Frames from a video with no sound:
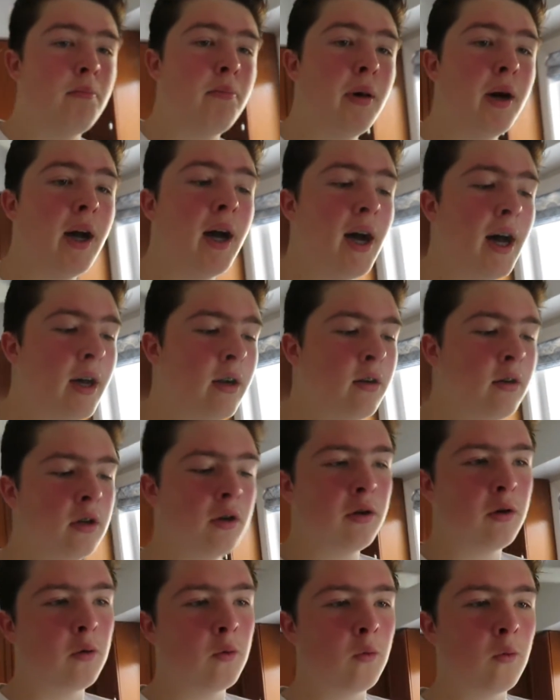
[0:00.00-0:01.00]
But I don't
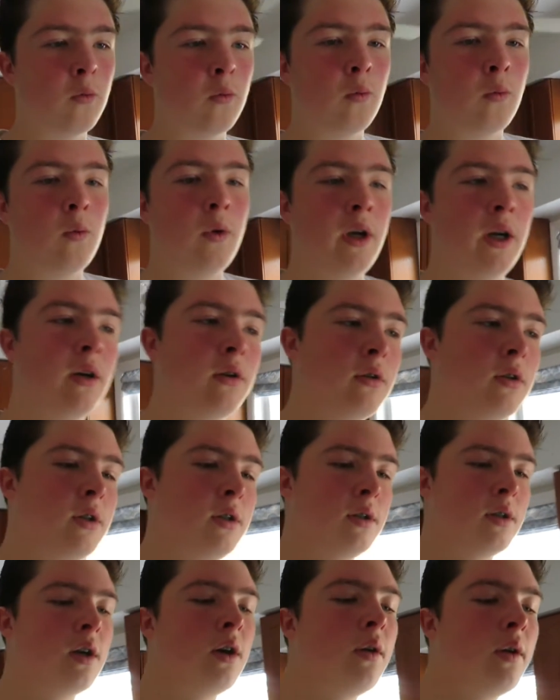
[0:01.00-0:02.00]
know what
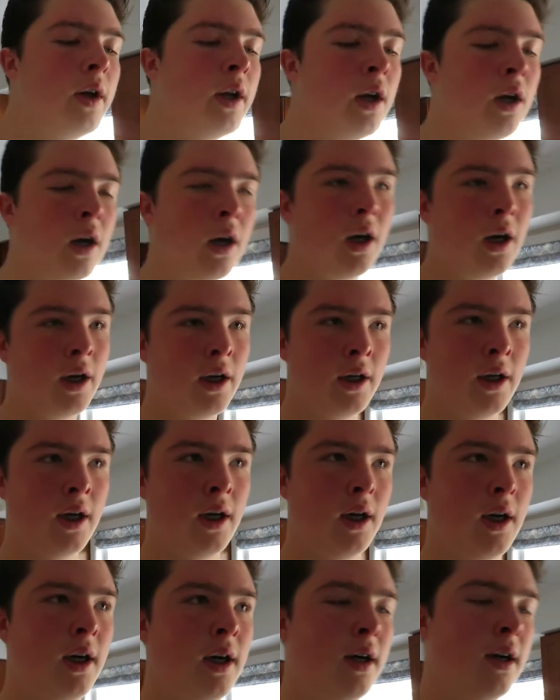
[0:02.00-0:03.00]
else is going on.
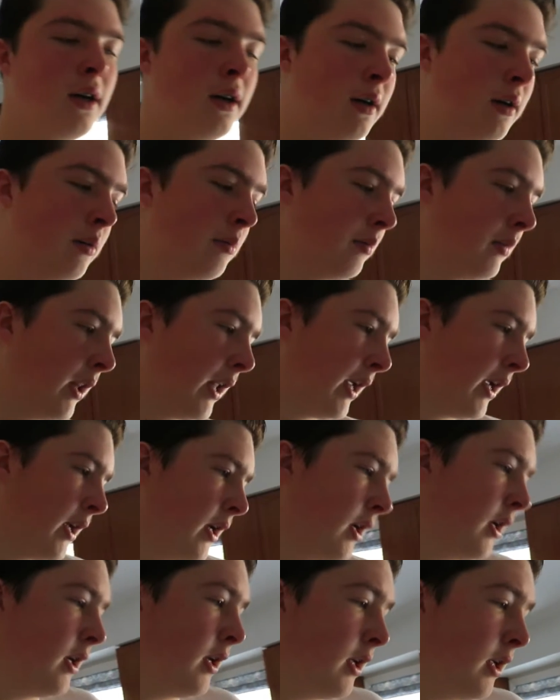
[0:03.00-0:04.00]
Um,
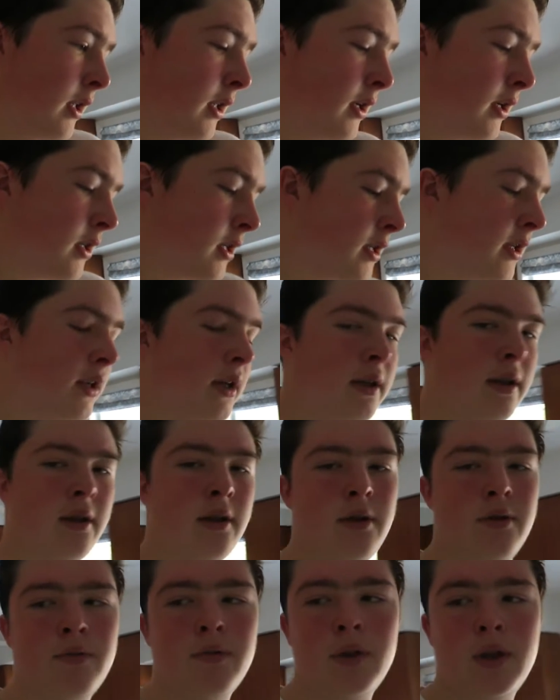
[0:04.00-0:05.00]
like, there's
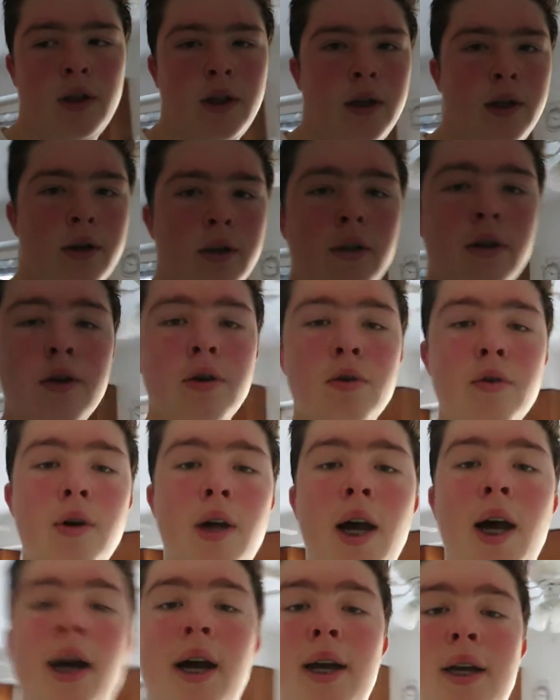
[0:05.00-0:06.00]
nothing really
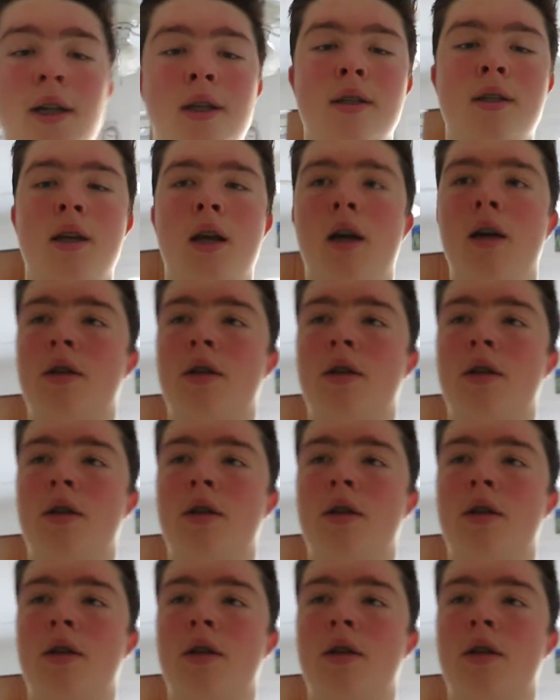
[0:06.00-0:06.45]
new, guys.